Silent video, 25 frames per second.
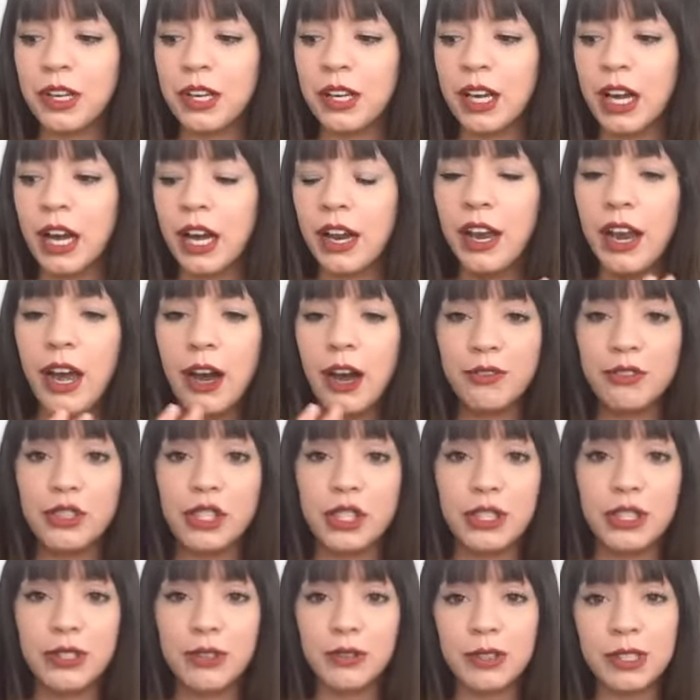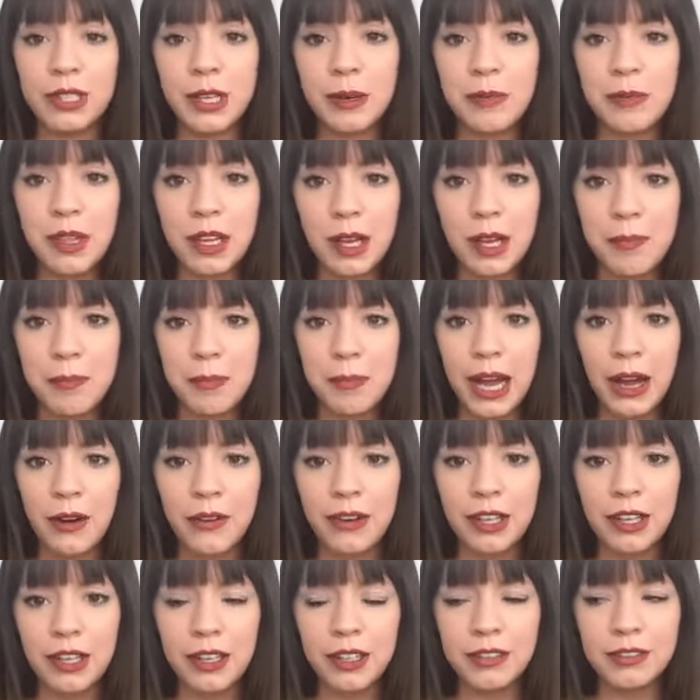enough to do something about
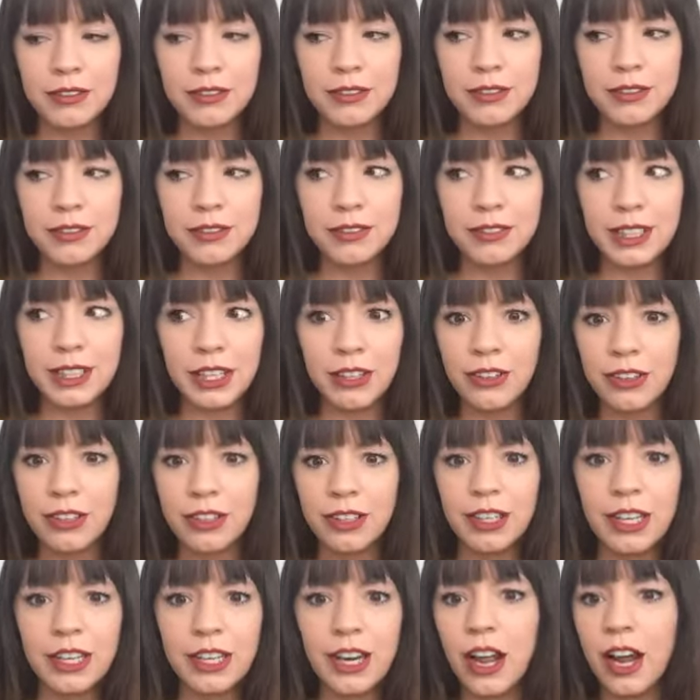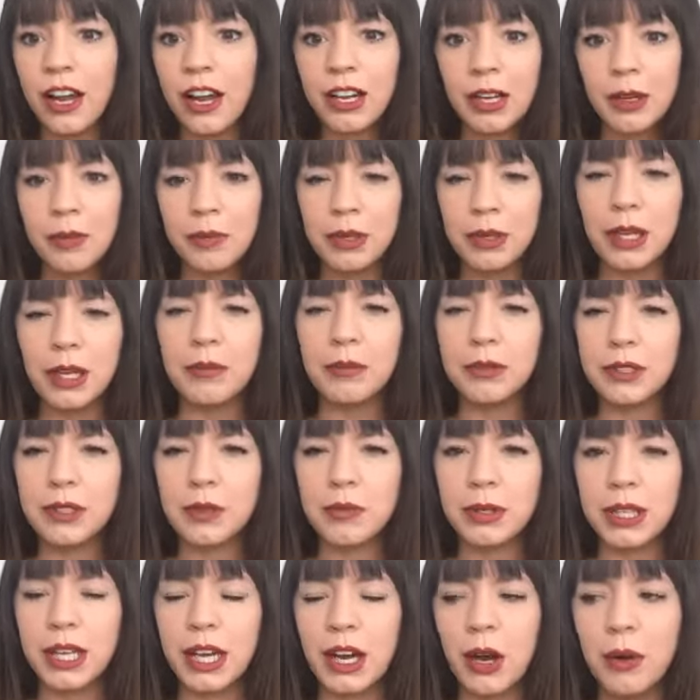it, then you're not going to be able to
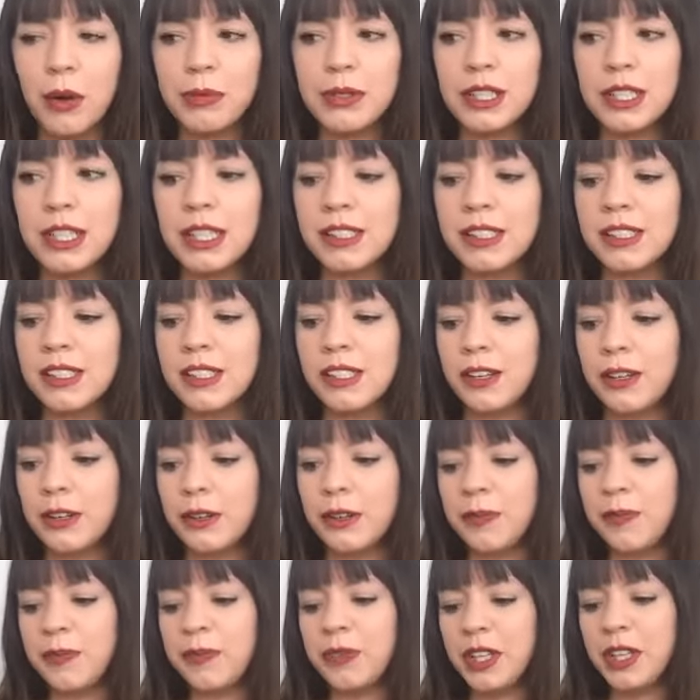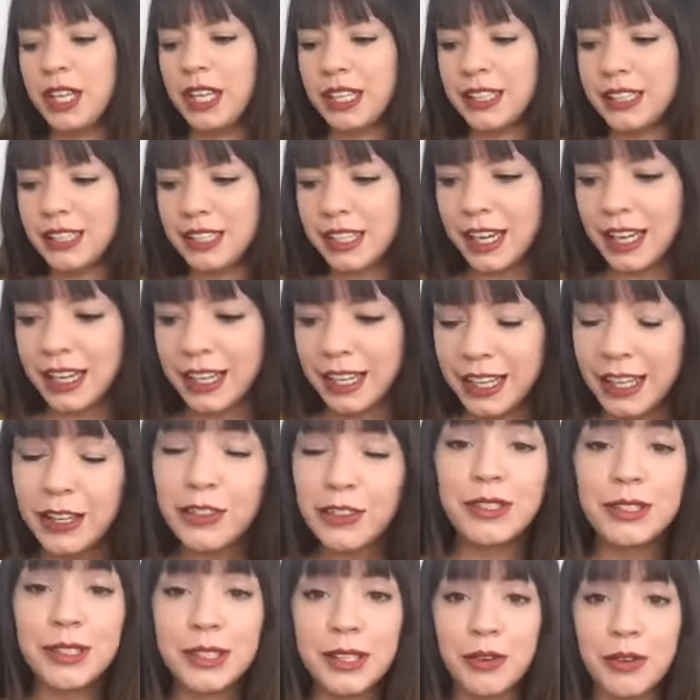be helped. And so it's like,
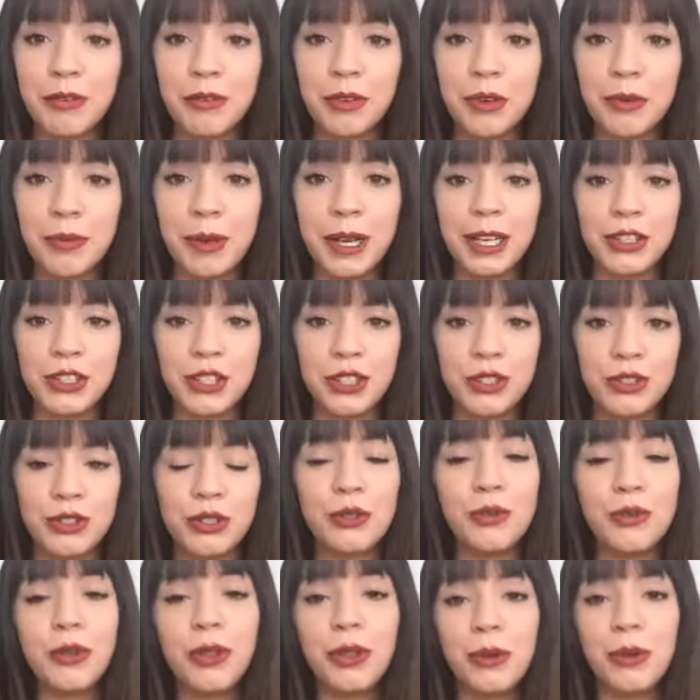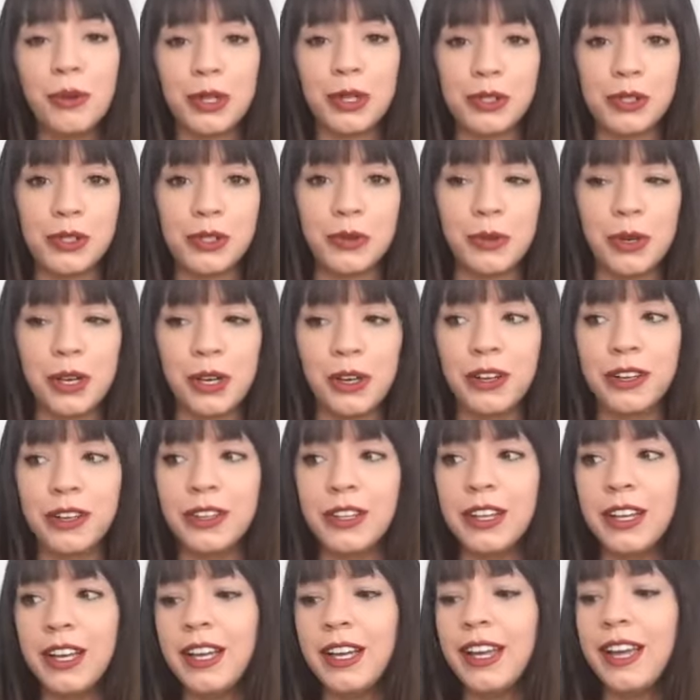here's the information, do with it what you will.
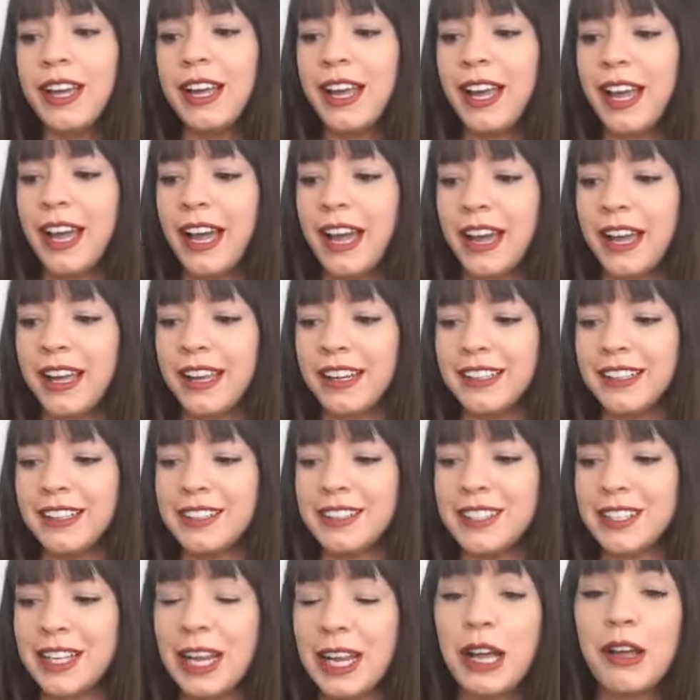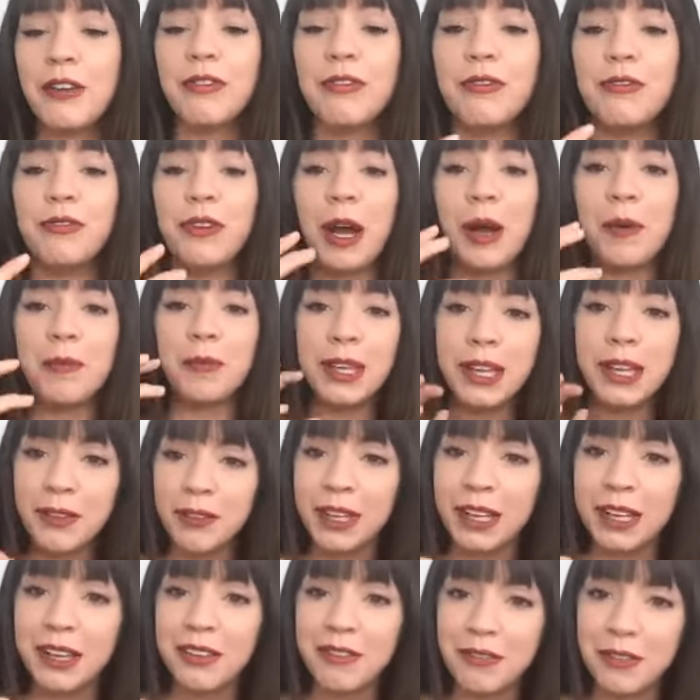And if I'm
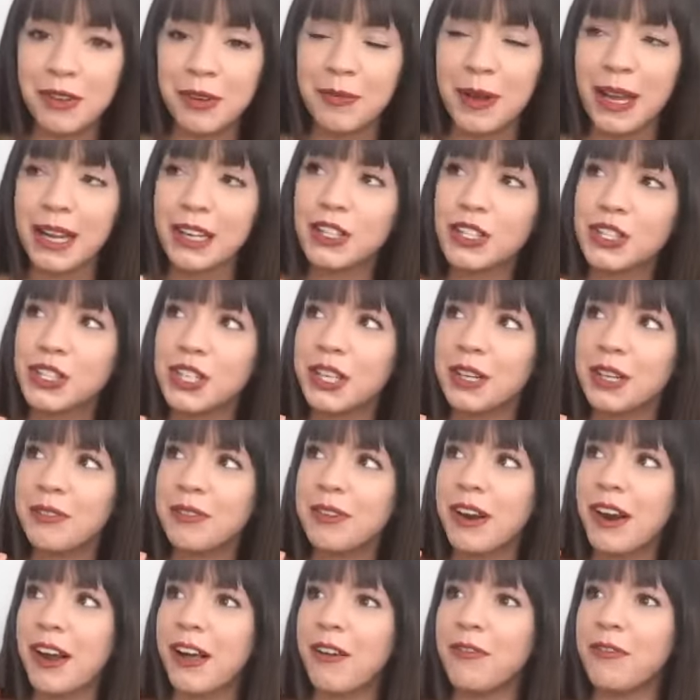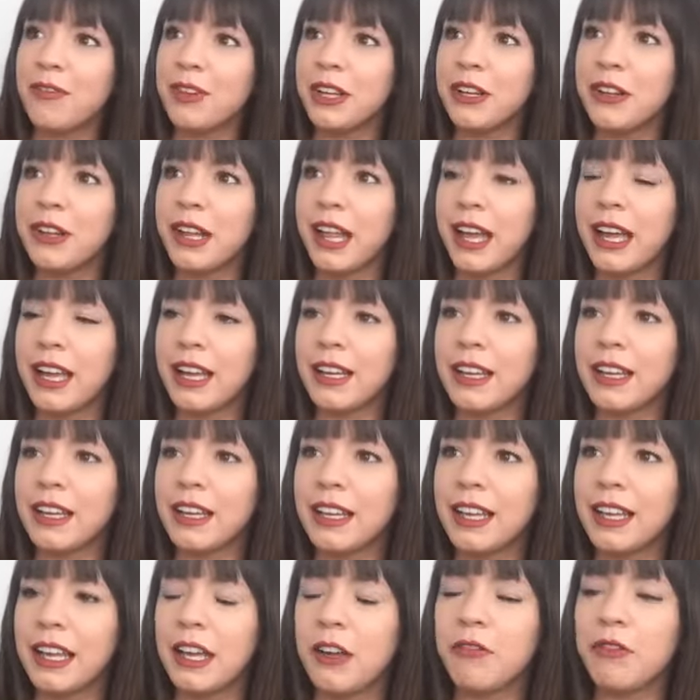giving information where I feel like
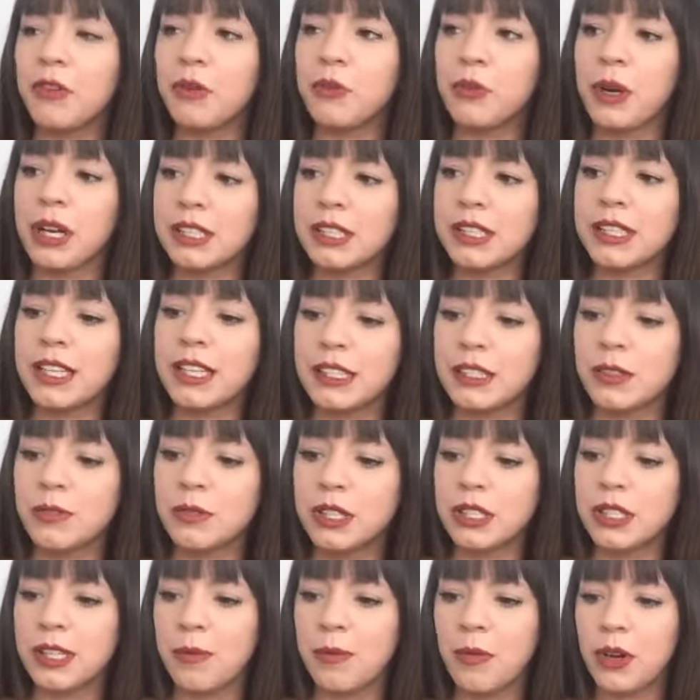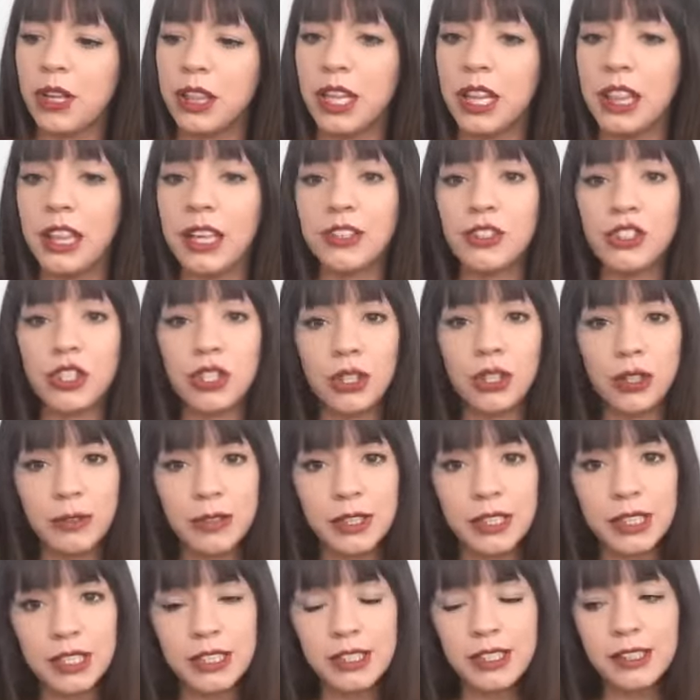if it resonates with someone, then they should go
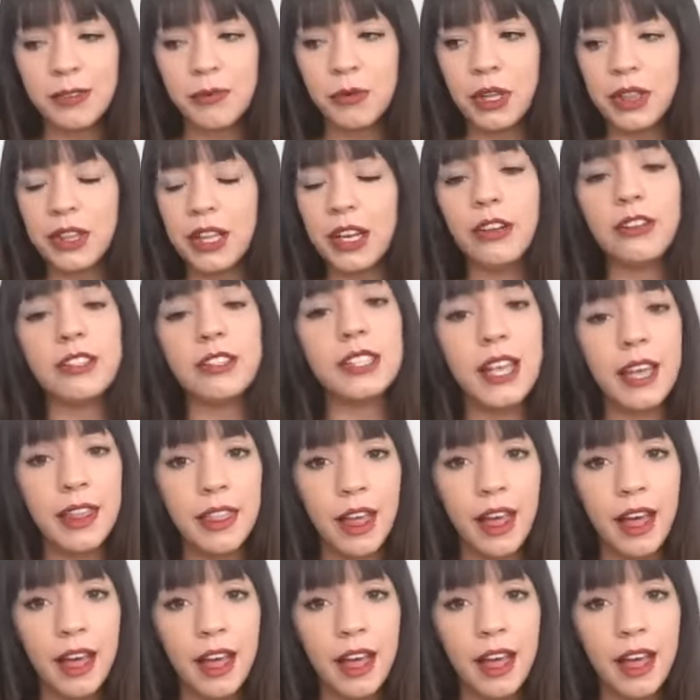see someone, then I'll say that.